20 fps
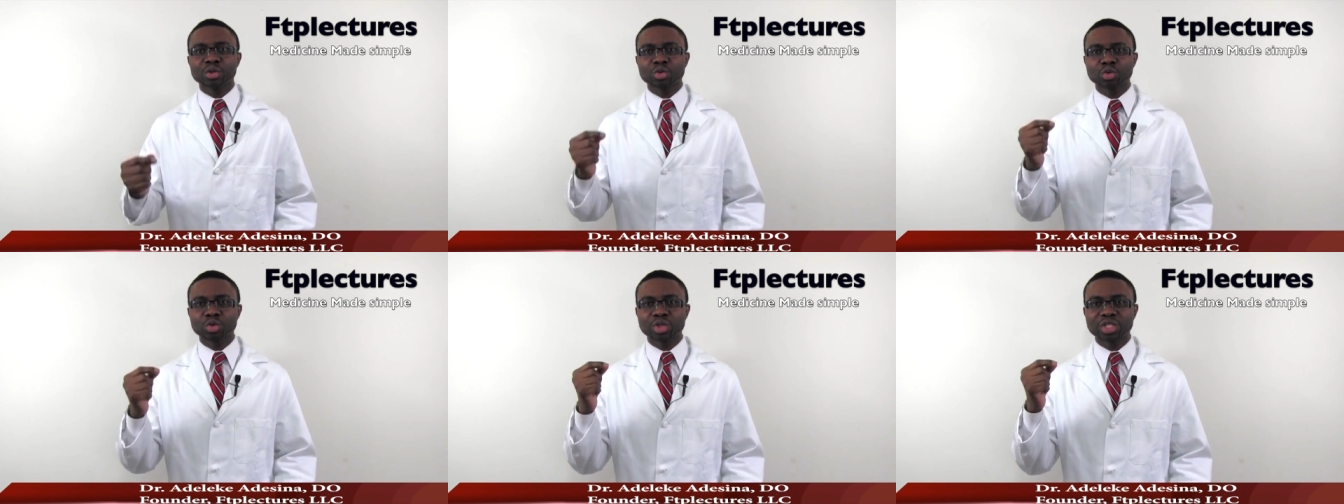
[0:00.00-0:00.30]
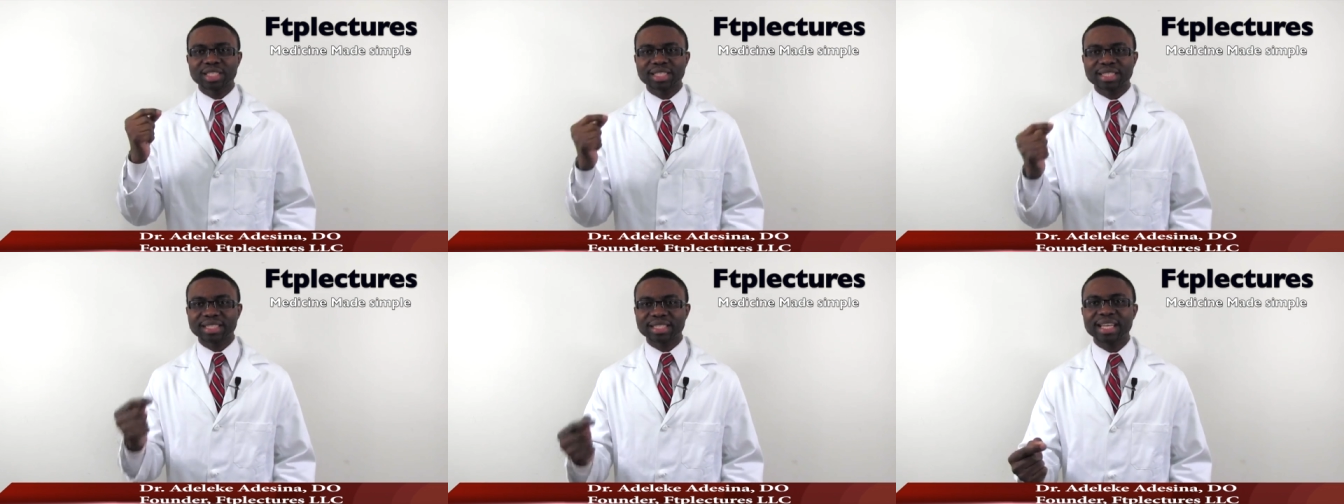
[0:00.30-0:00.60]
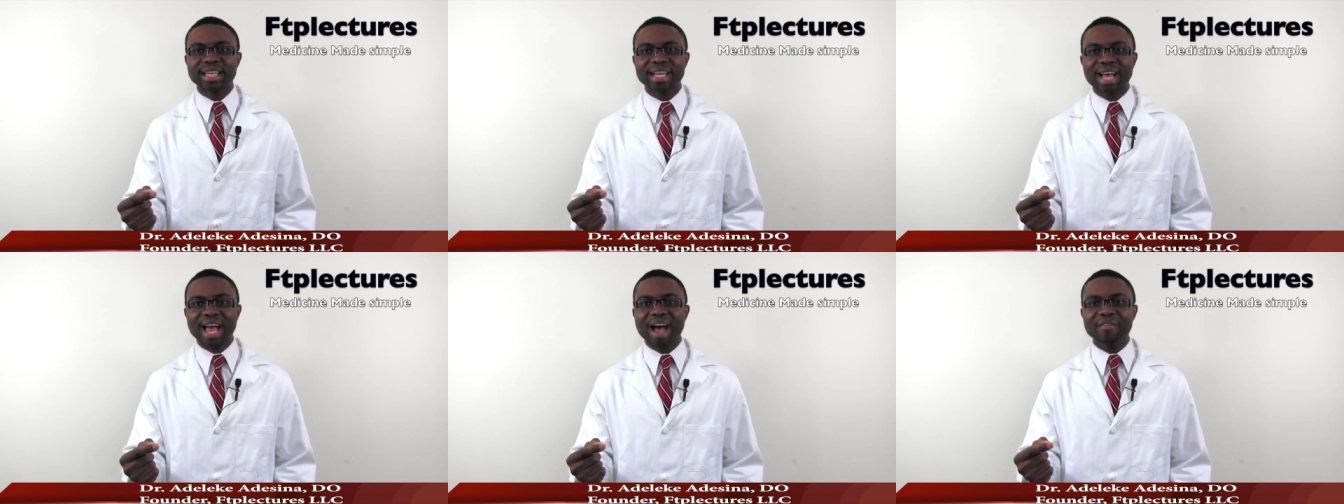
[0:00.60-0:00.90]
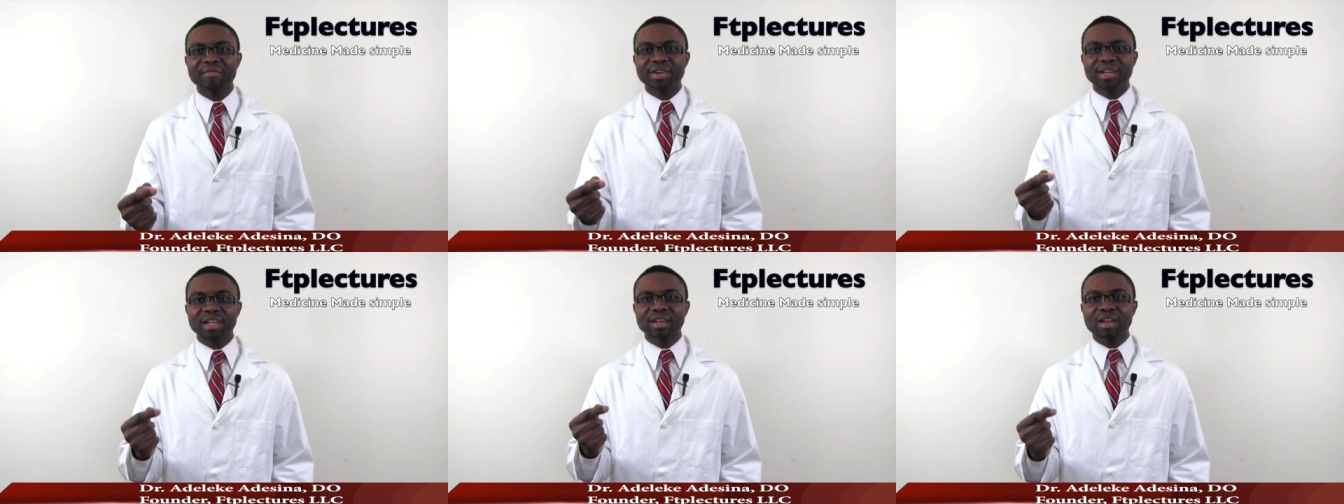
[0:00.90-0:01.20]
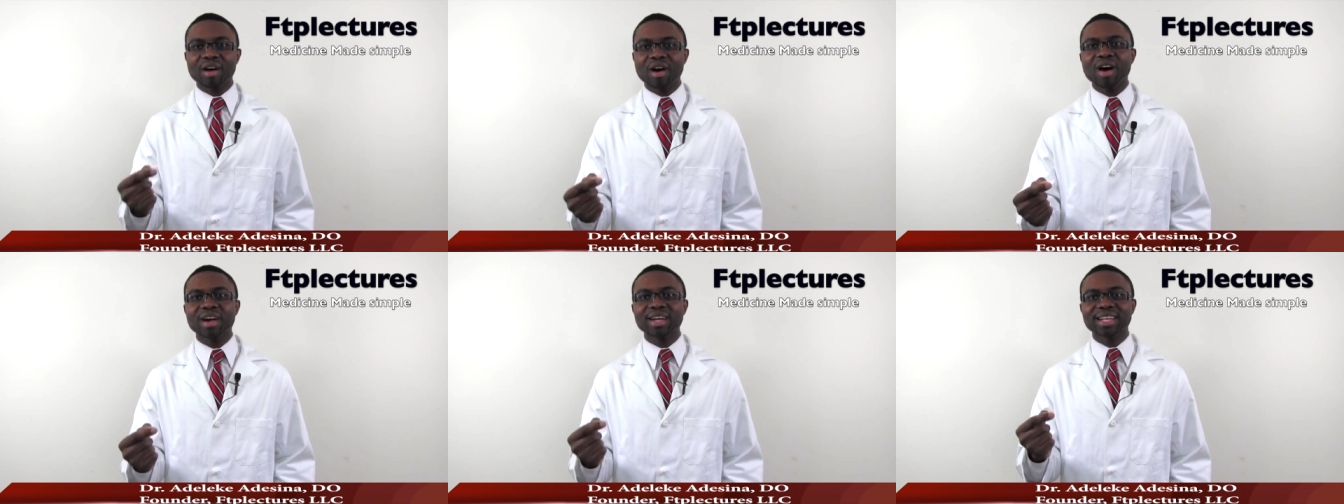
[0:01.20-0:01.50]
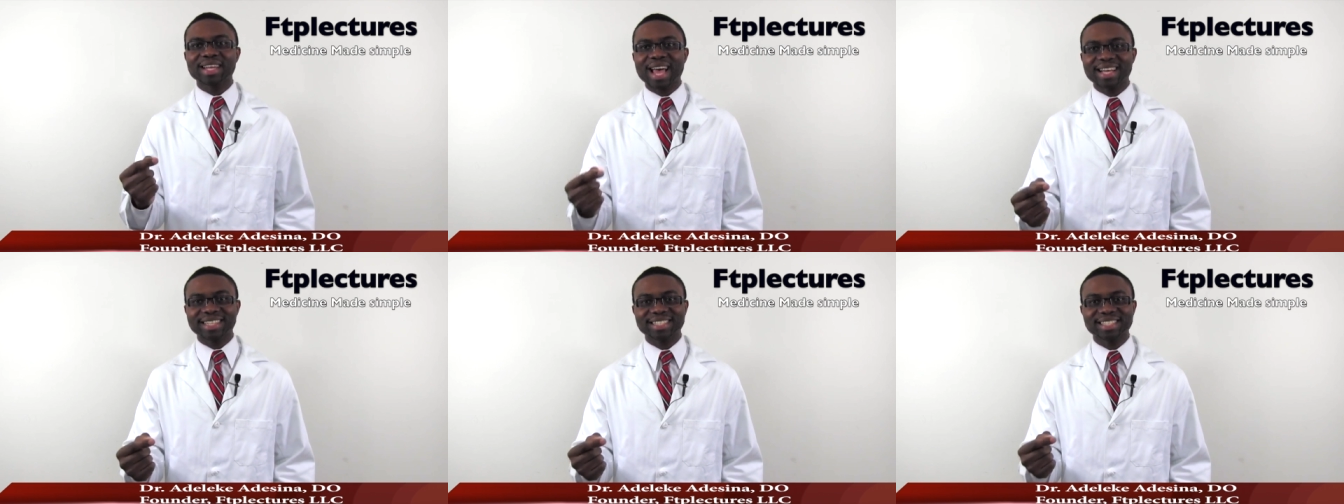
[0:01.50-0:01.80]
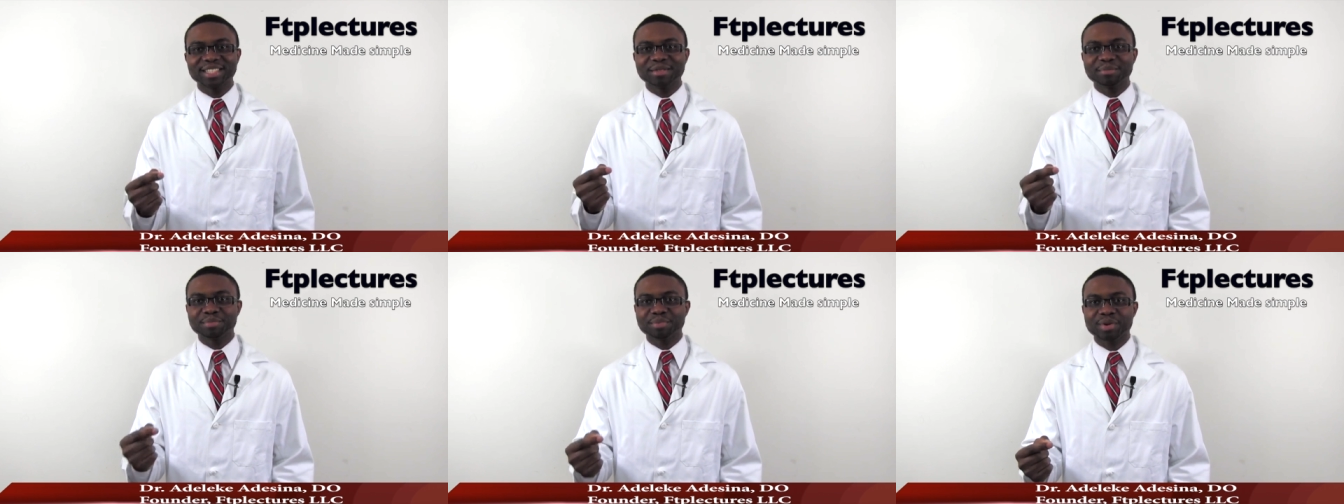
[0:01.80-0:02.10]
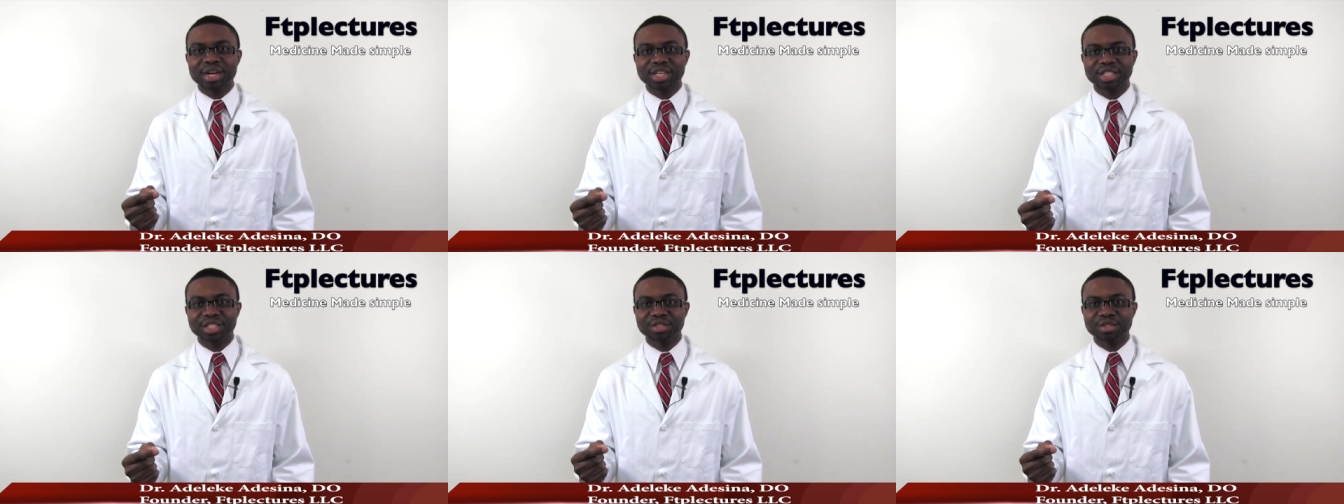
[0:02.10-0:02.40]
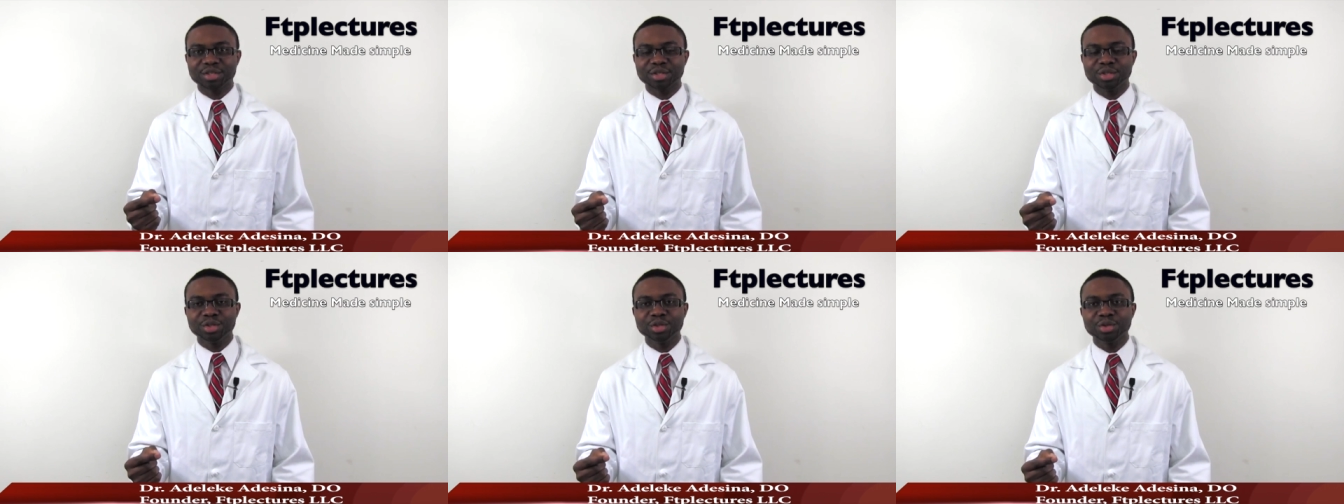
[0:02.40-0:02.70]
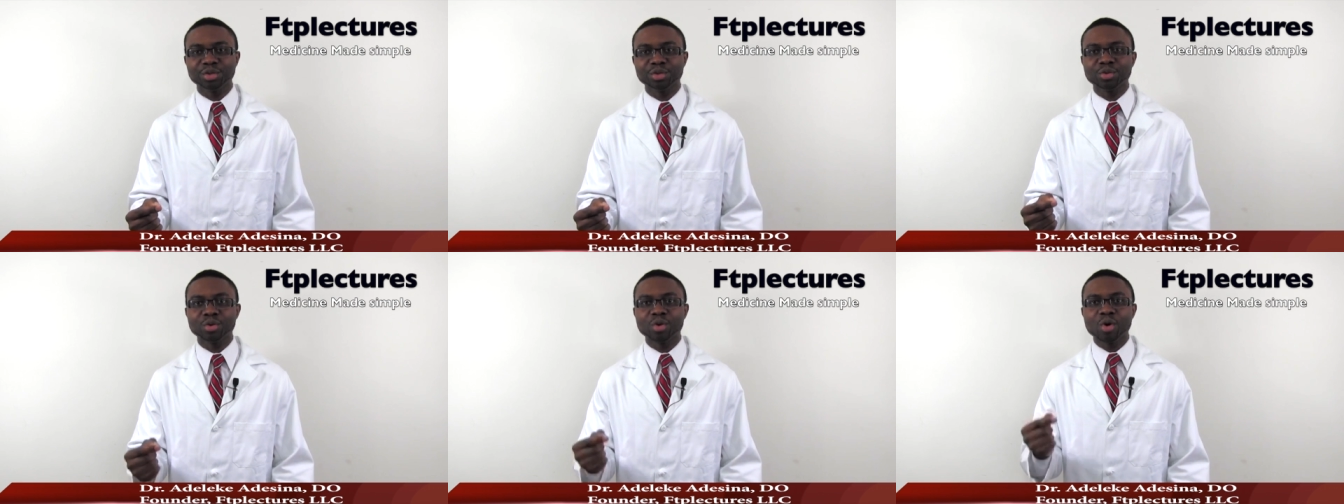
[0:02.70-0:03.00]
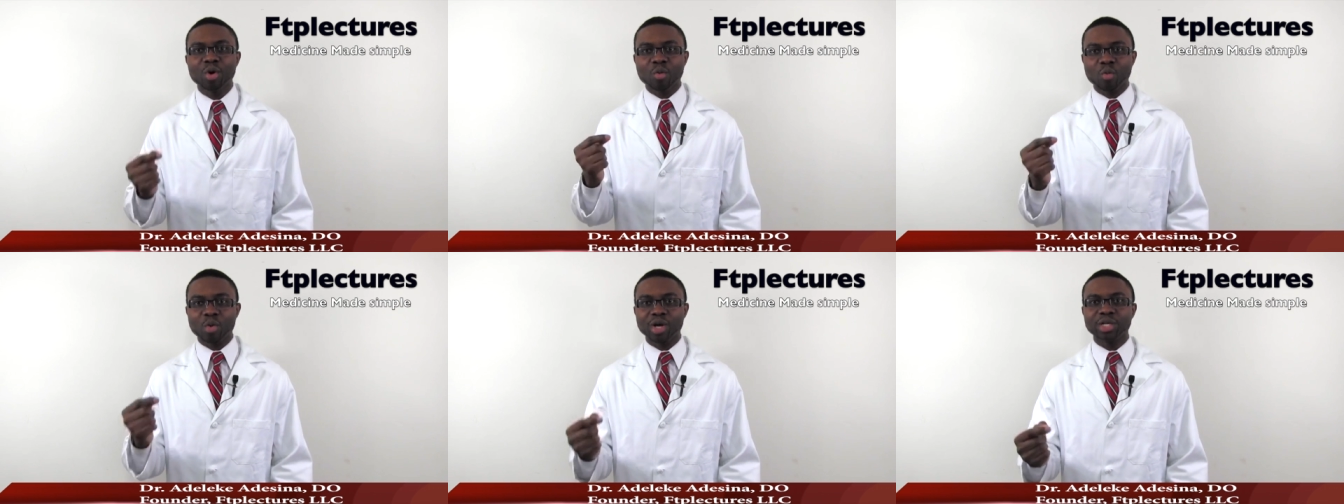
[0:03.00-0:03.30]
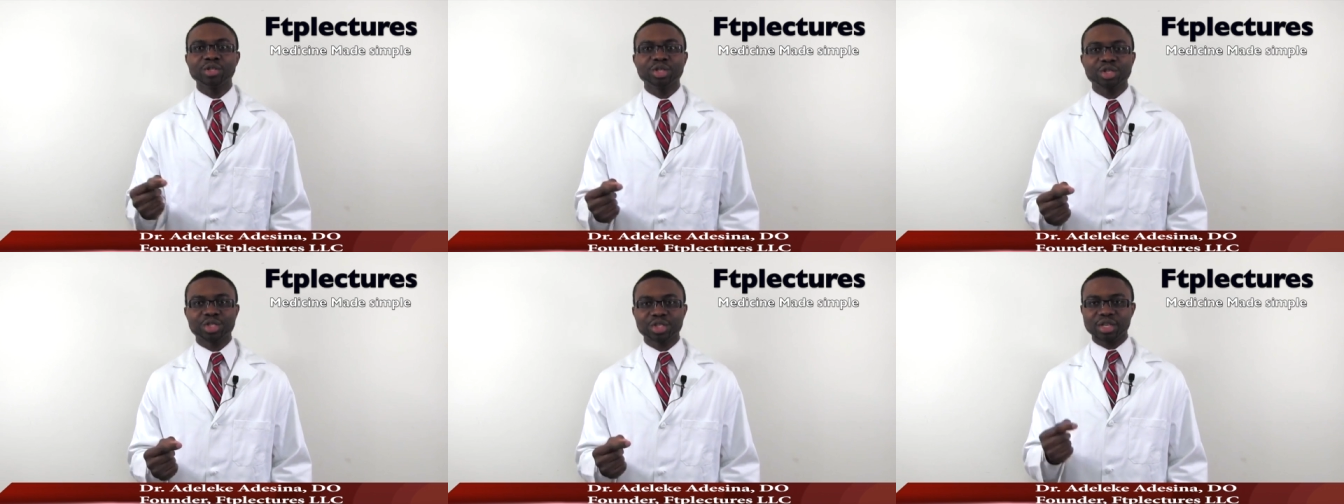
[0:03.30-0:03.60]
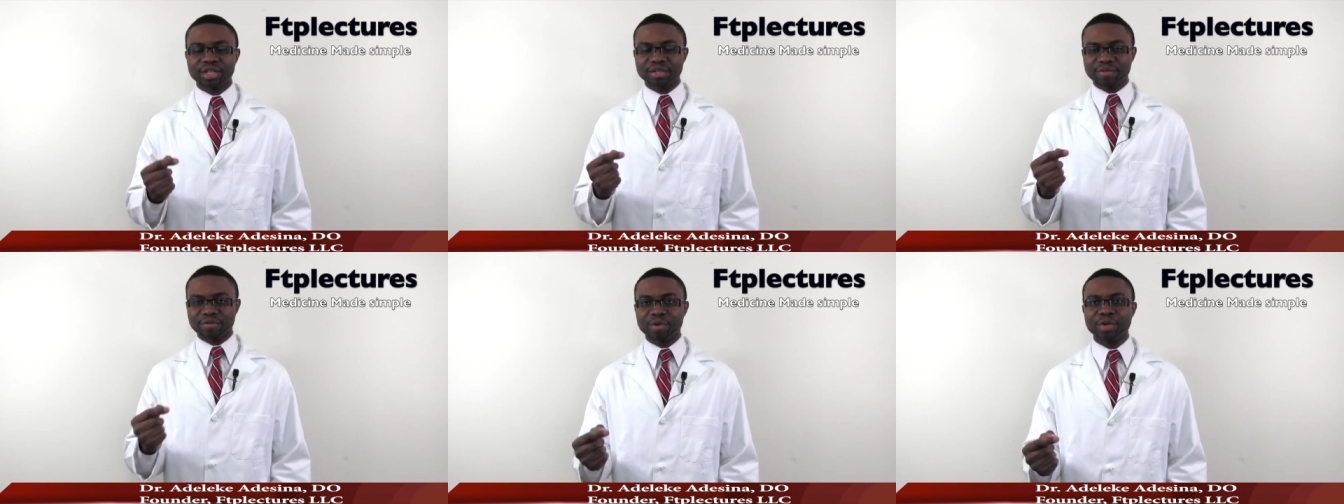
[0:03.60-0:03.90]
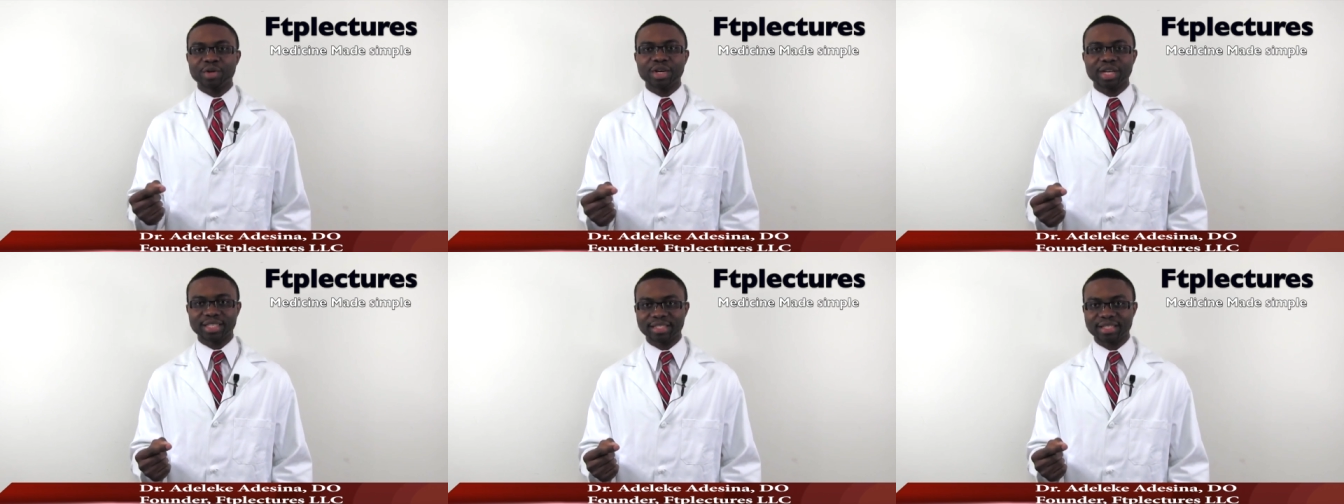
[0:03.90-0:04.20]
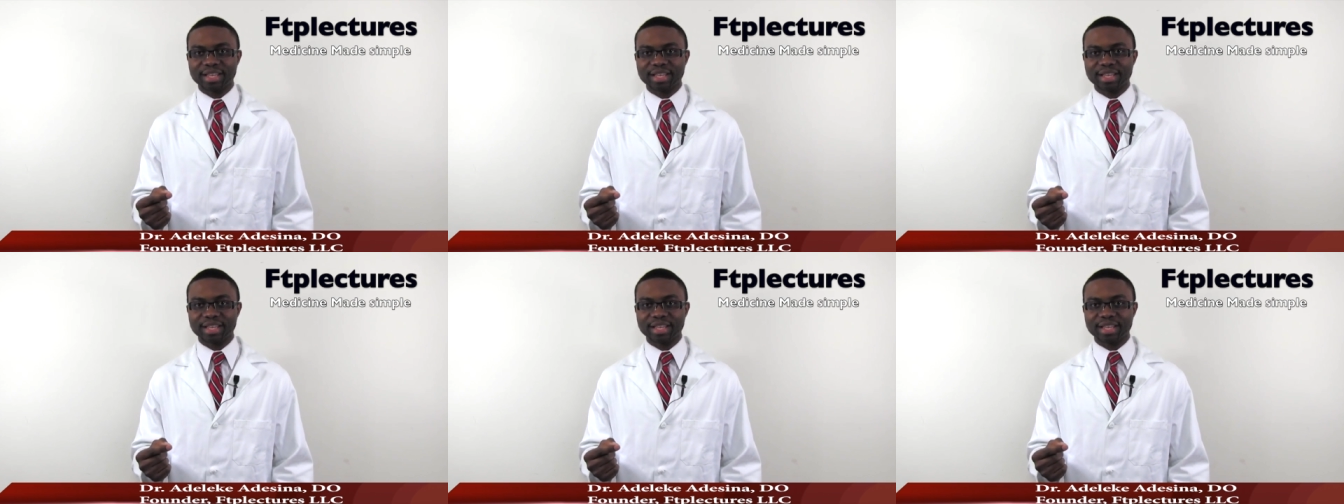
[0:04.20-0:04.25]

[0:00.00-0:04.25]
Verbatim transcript: to have a long-lasting impression on you when you're studying for your